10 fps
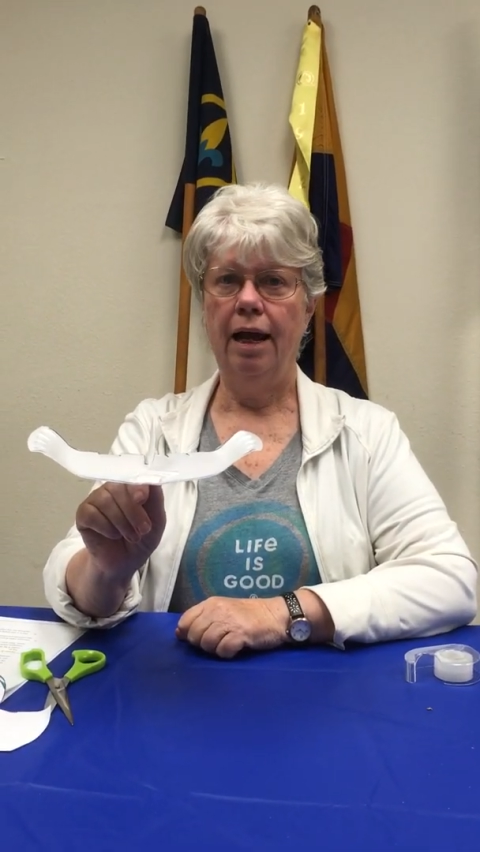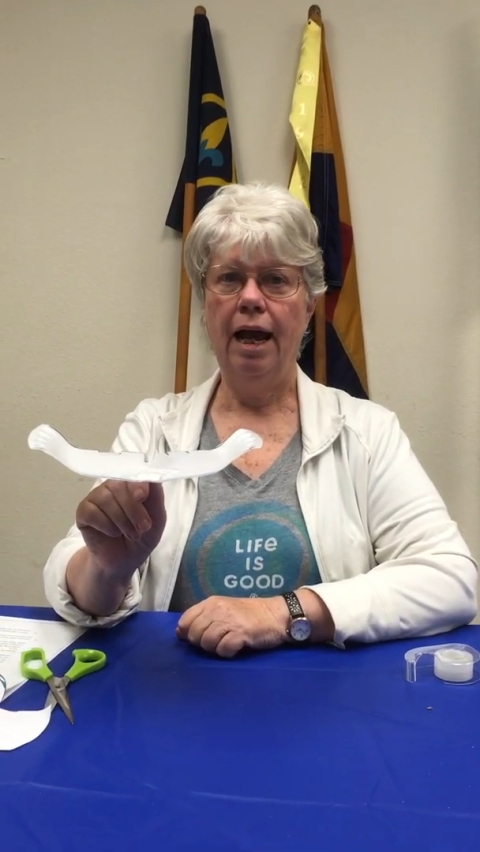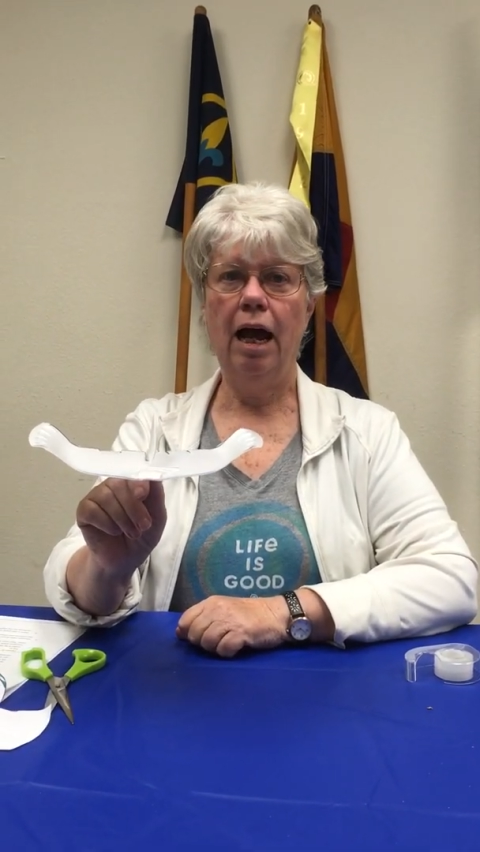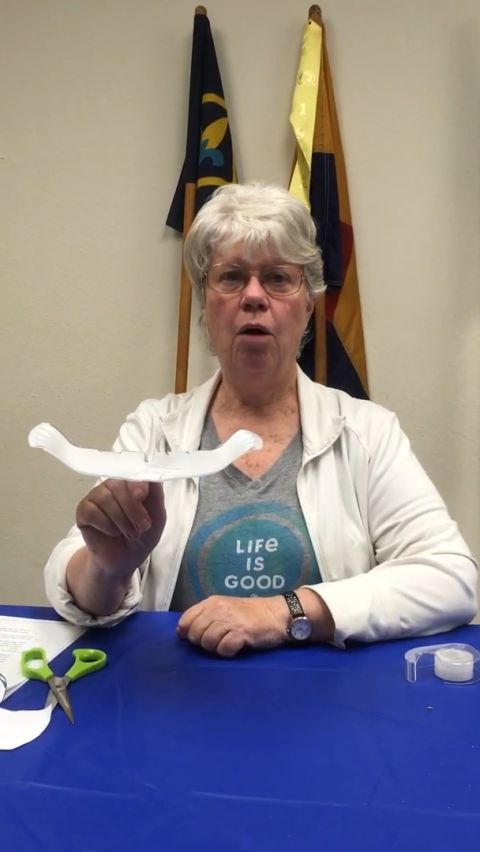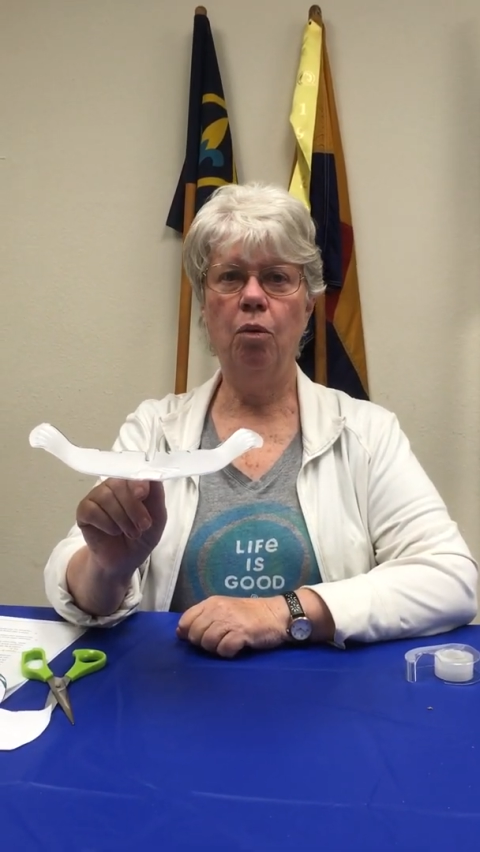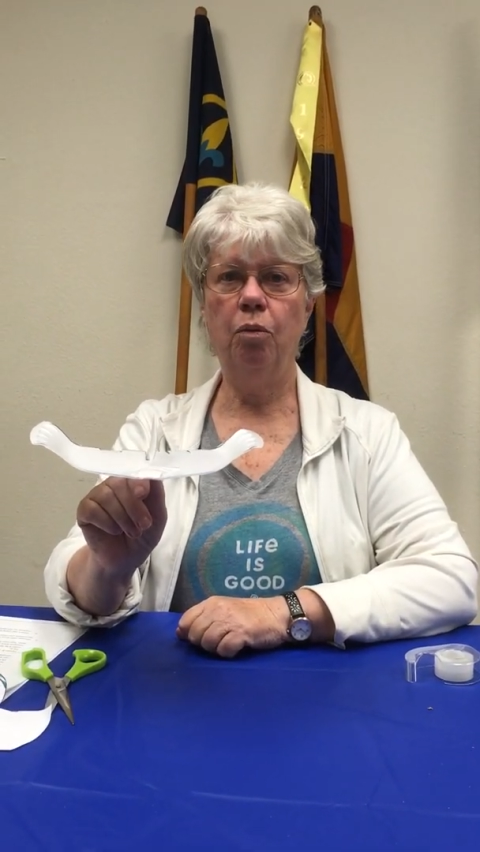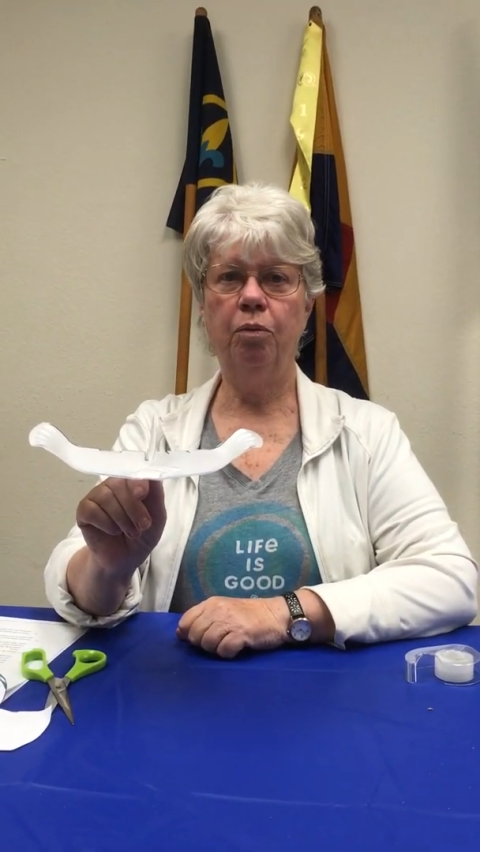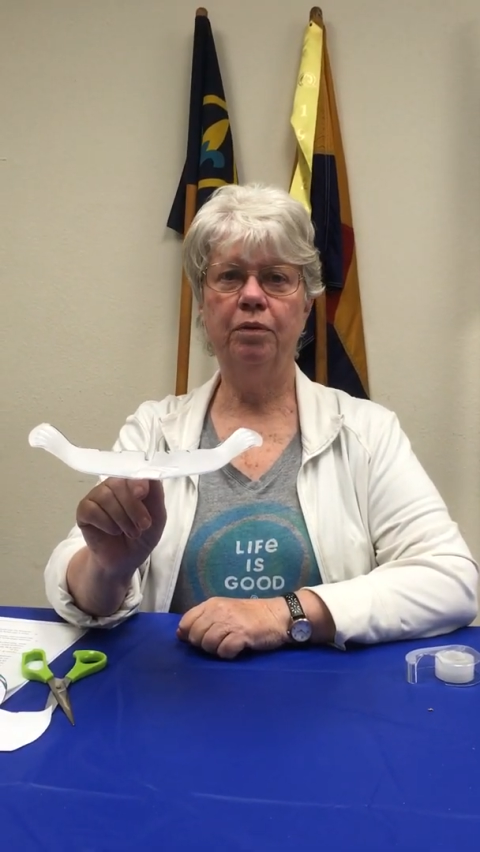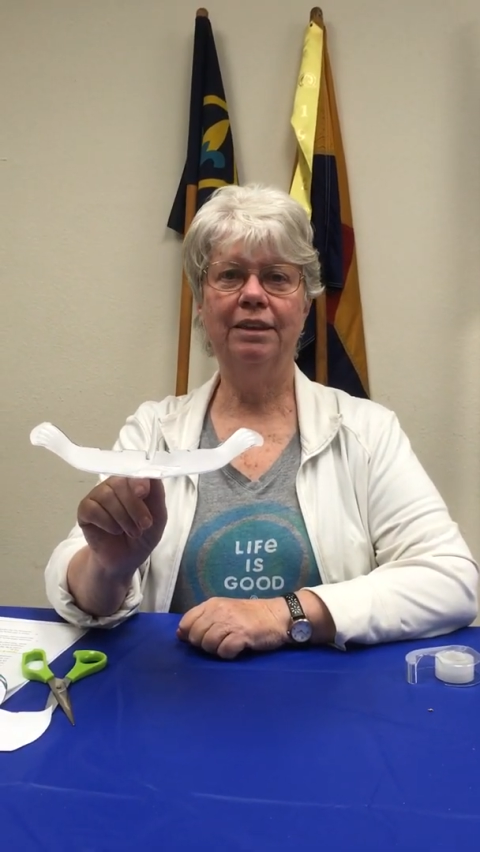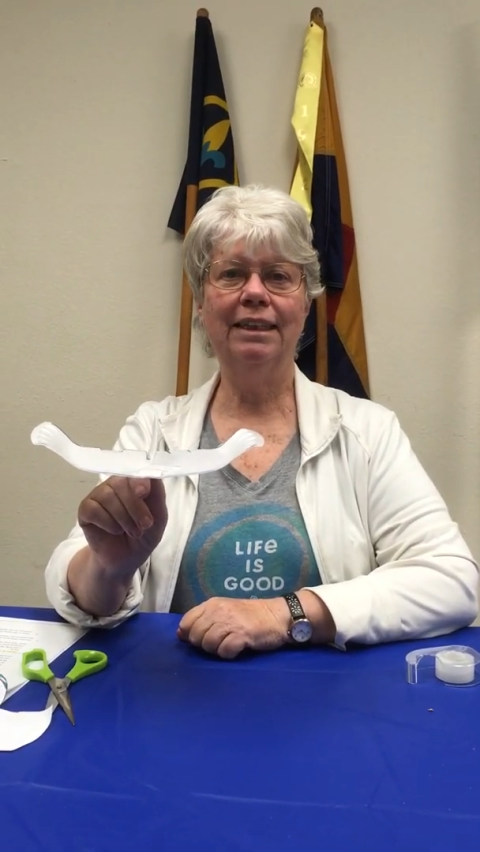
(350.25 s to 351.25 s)
how
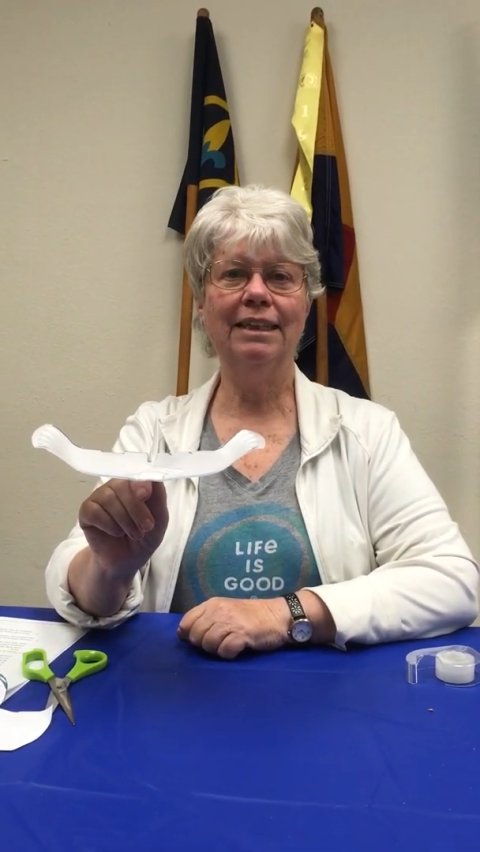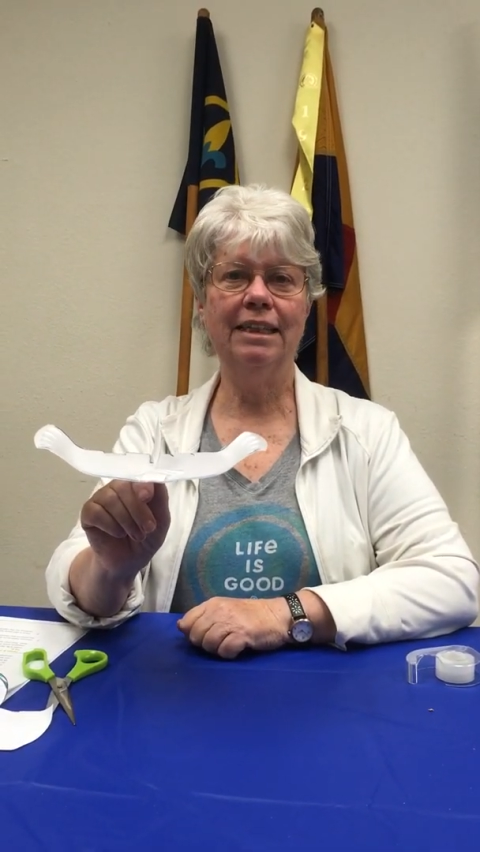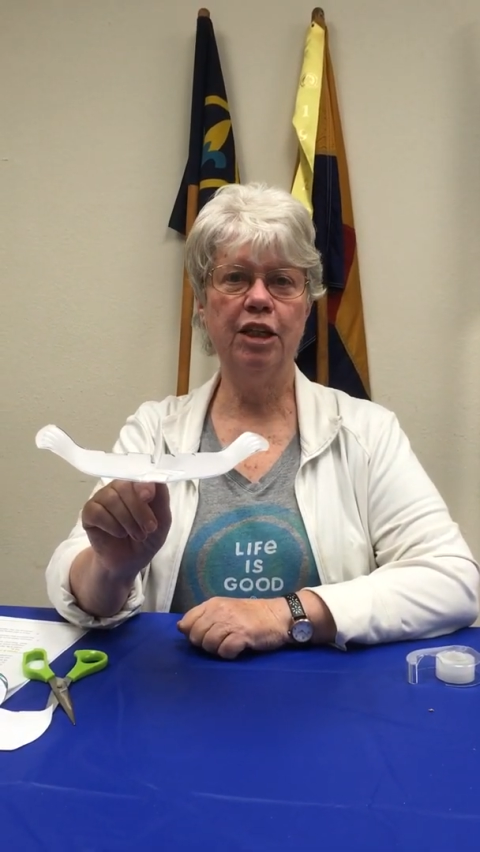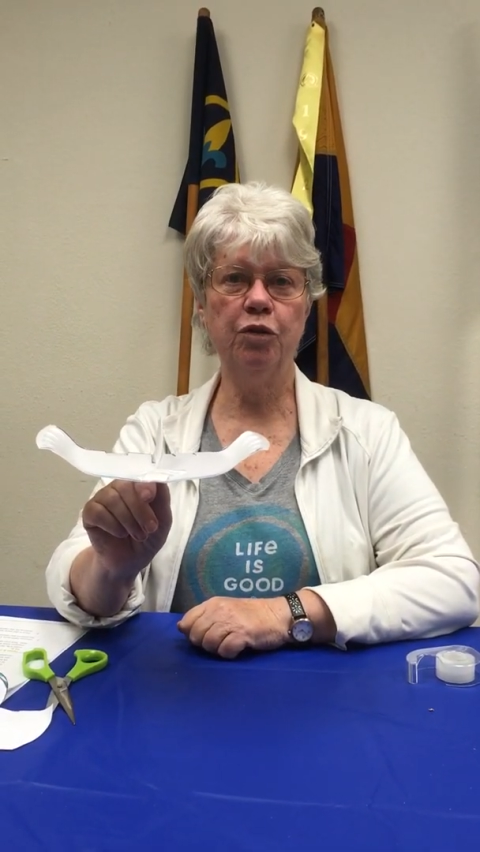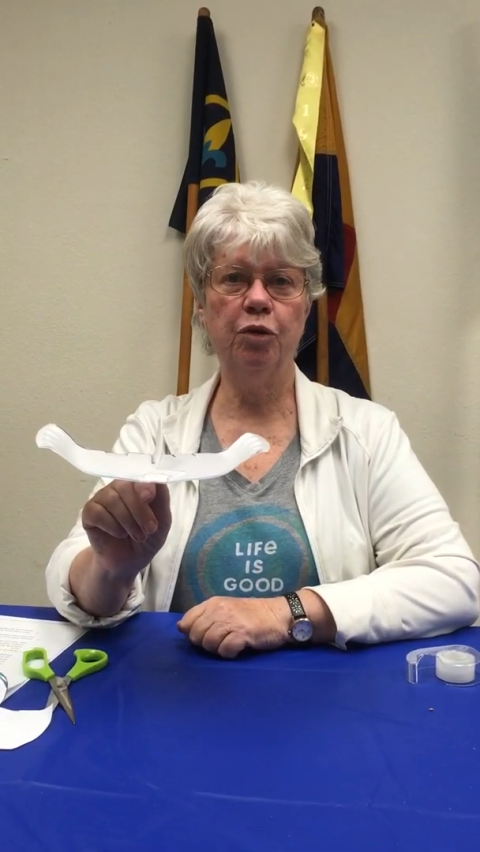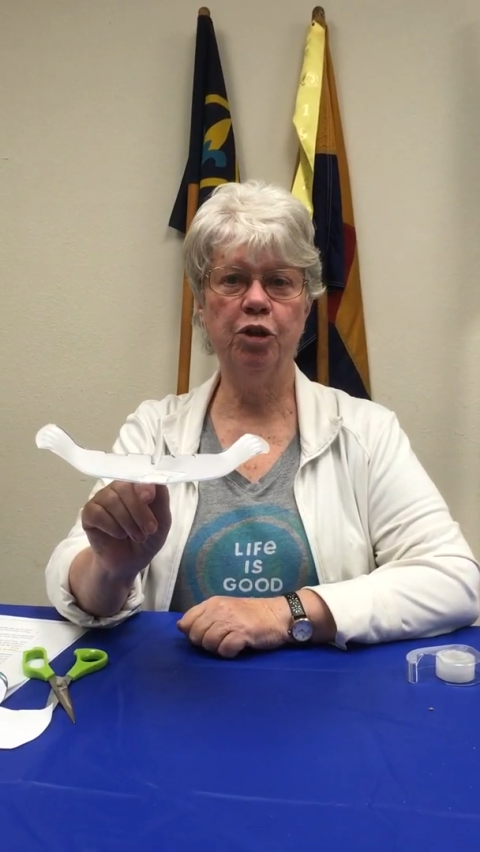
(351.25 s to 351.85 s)
successful